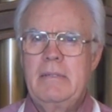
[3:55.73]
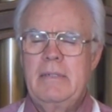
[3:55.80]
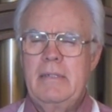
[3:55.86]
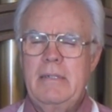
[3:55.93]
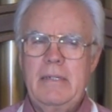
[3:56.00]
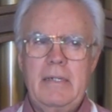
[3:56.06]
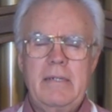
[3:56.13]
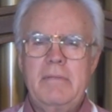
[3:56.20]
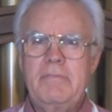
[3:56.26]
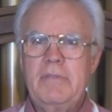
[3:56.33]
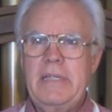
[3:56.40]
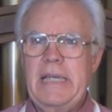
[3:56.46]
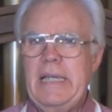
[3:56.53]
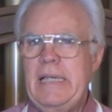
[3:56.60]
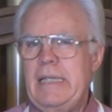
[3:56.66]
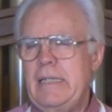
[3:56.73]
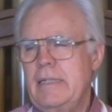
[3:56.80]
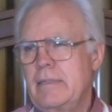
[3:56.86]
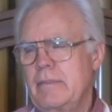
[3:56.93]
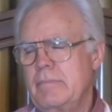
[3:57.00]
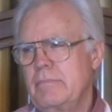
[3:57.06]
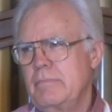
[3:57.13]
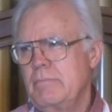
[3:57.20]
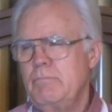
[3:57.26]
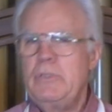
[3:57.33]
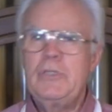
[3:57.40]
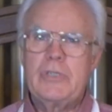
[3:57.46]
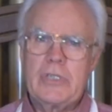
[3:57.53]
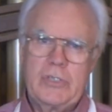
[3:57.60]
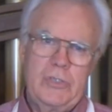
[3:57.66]
of the
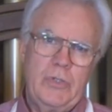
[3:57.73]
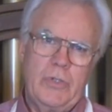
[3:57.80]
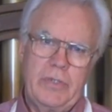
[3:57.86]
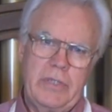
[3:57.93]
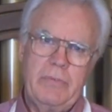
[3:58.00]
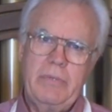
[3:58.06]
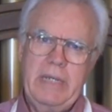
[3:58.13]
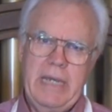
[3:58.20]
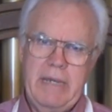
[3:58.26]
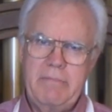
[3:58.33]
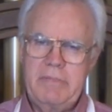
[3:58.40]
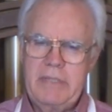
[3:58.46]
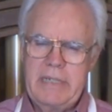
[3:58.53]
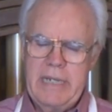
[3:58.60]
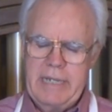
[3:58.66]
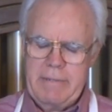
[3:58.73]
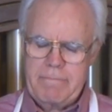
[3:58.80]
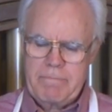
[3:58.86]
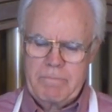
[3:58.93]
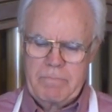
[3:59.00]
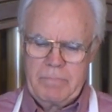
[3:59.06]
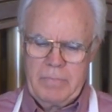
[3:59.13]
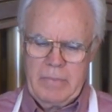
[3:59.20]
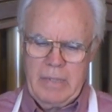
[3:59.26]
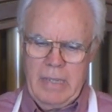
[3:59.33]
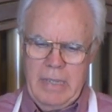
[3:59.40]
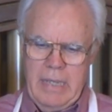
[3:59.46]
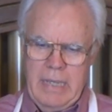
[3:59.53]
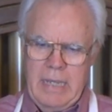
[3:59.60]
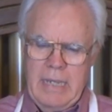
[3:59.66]
music store that we have today.
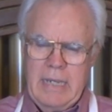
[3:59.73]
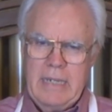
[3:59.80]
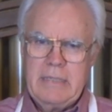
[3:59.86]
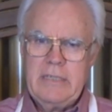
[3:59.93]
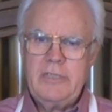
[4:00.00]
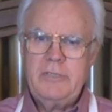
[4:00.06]
And